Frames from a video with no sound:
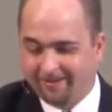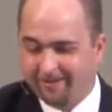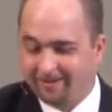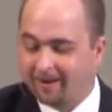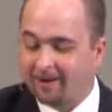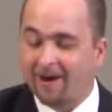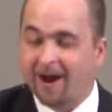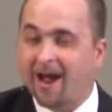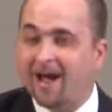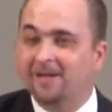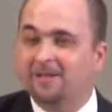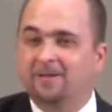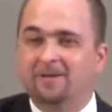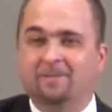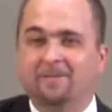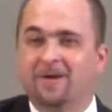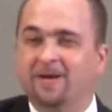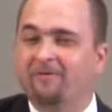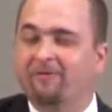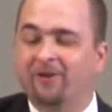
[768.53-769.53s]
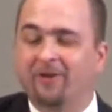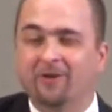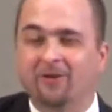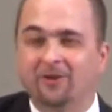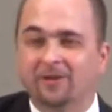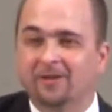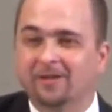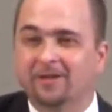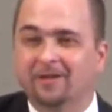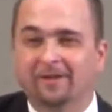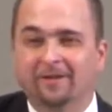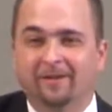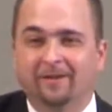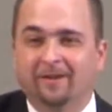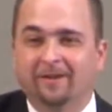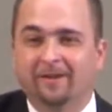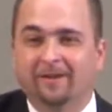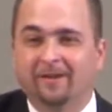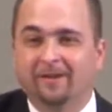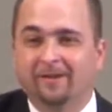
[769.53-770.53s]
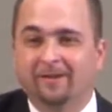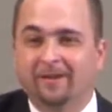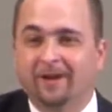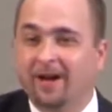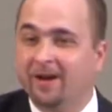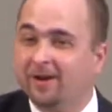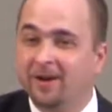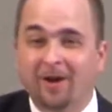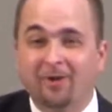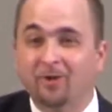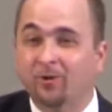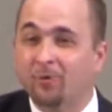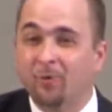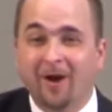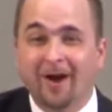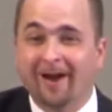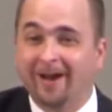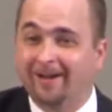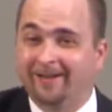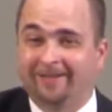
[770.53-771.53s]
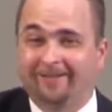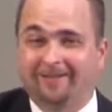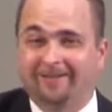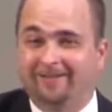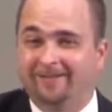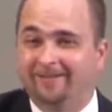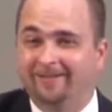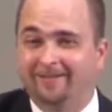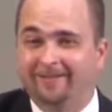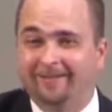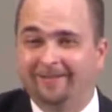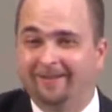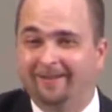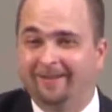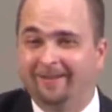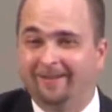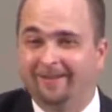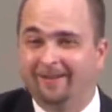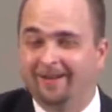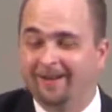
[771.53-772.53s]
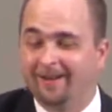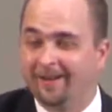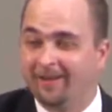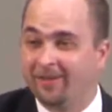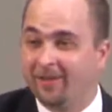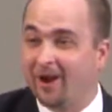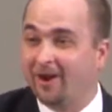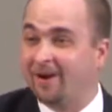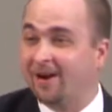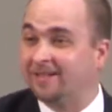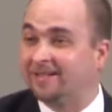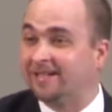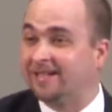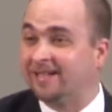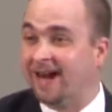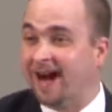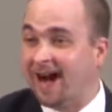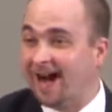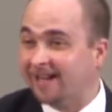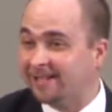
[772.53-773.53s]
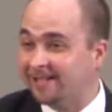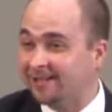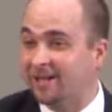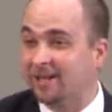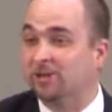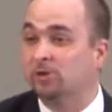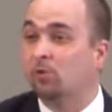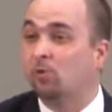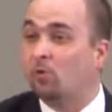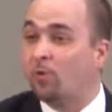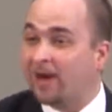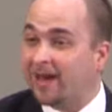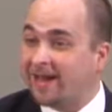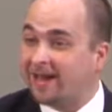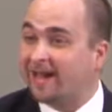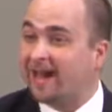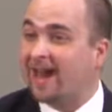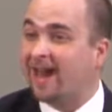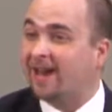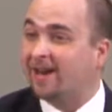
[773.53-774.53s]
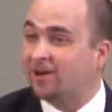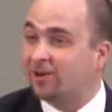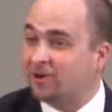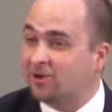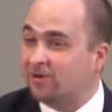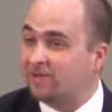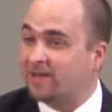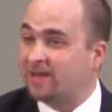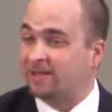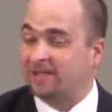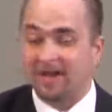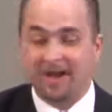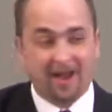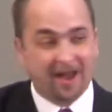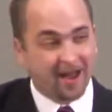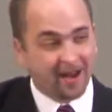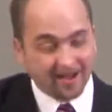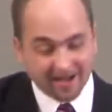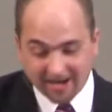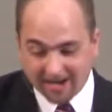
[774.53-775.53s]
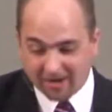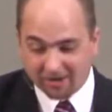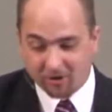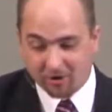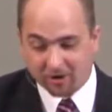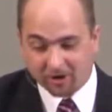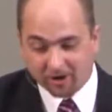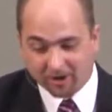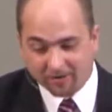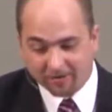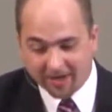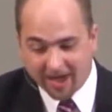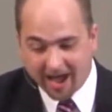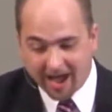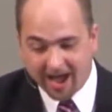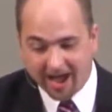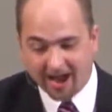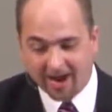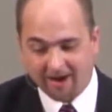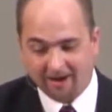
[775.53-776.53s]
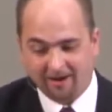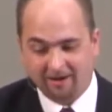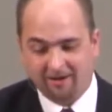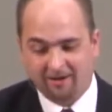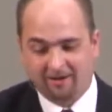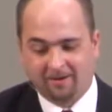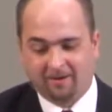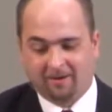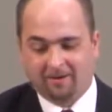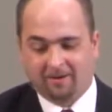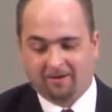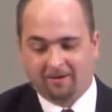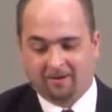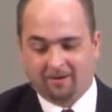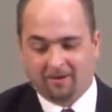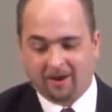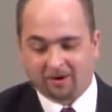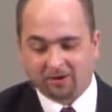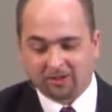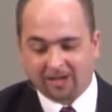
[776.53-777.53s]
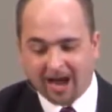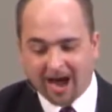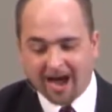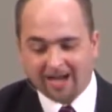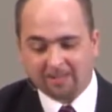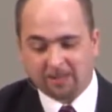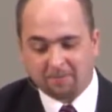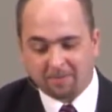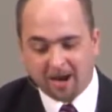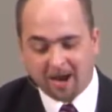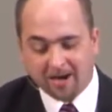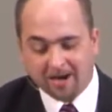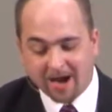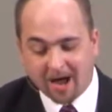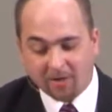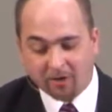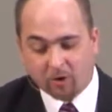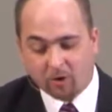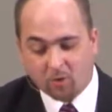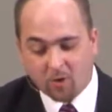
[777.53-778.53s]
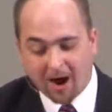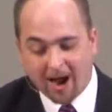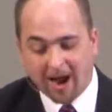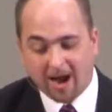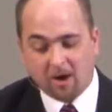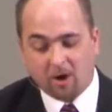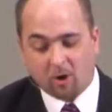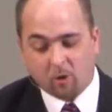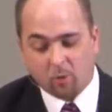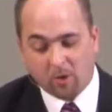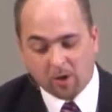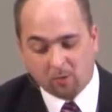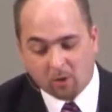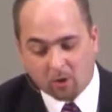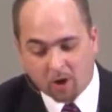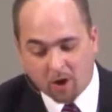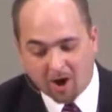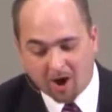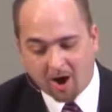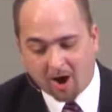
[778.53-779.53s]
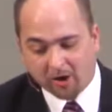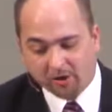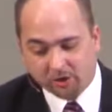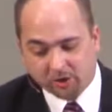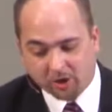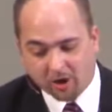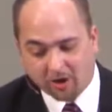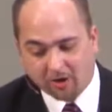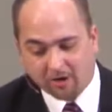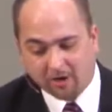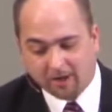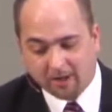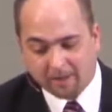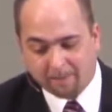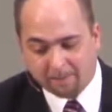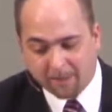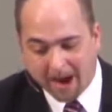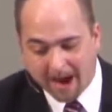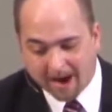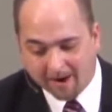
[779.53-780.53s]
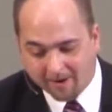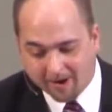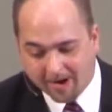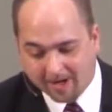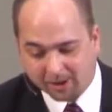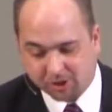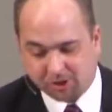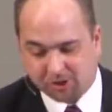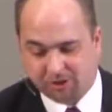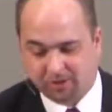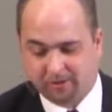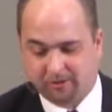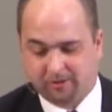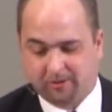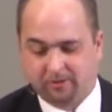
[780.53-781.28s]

There has to be, folks, another way. There has got, because we can't do this, and neither could they. There's got to be another way, or we will all certainly perish